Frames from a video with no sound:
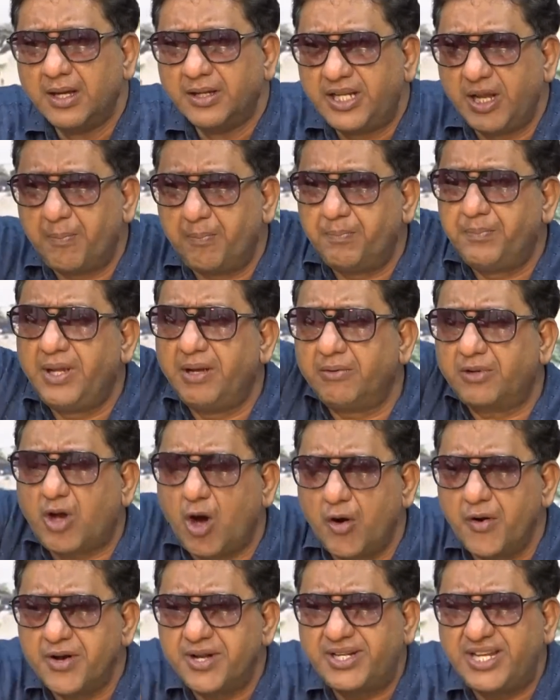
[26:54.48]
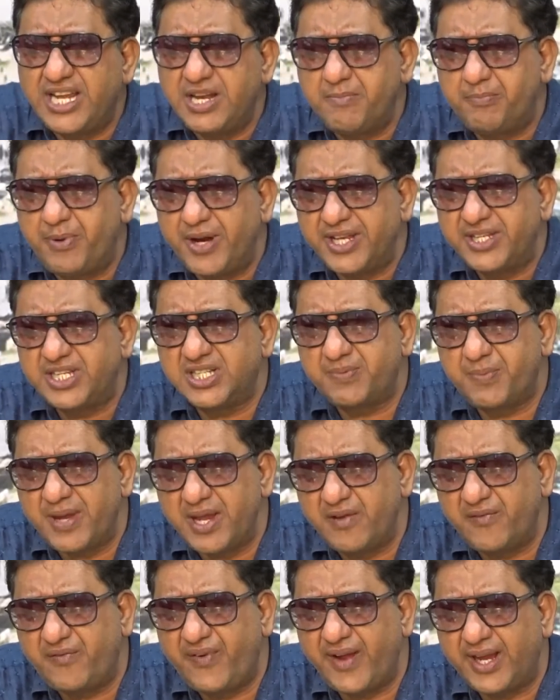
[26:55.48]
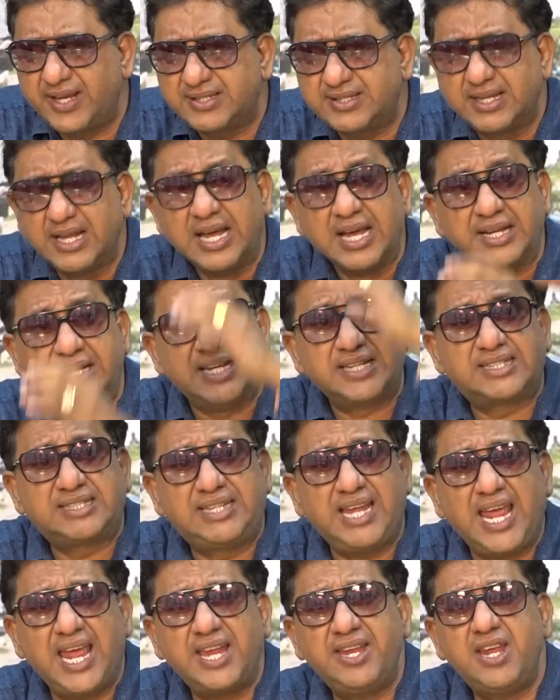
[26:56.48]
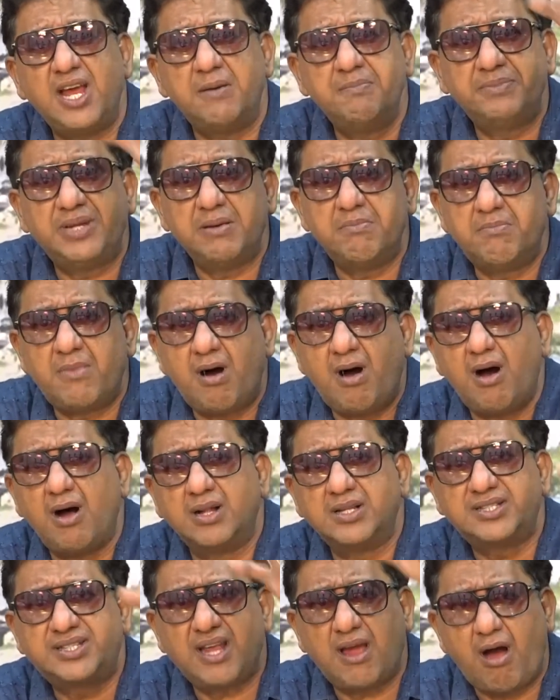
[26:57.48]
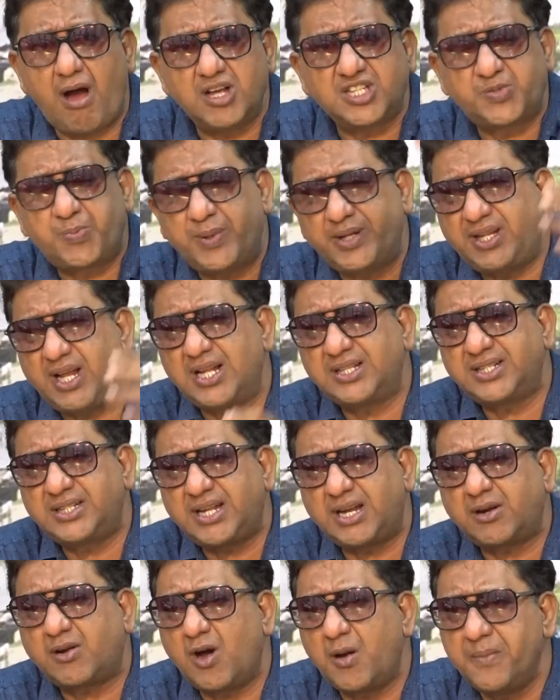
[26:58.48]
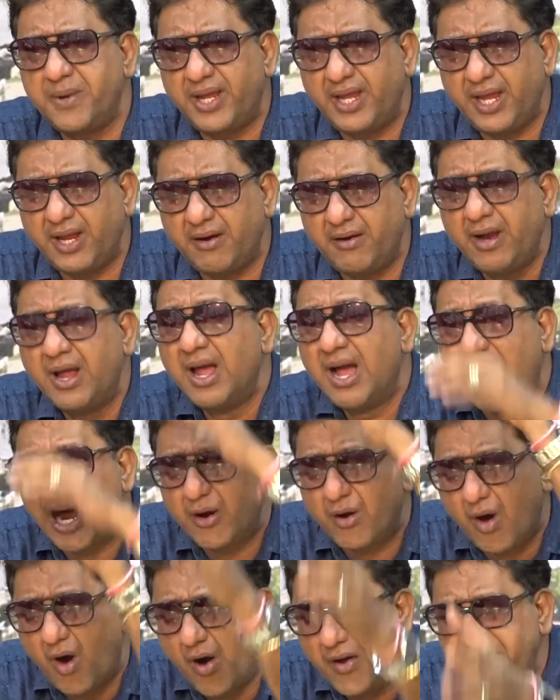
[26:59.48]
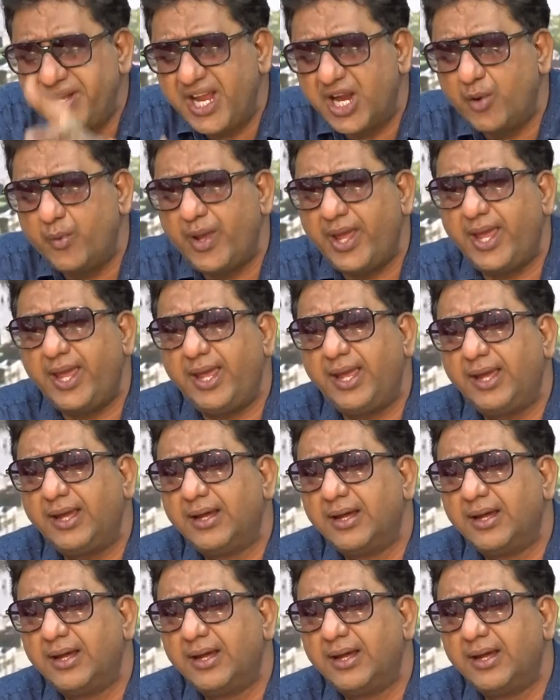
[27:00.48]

The quarantine bridge is being fixed. The stadium, the malls, the hospitals that are coming here are on their way.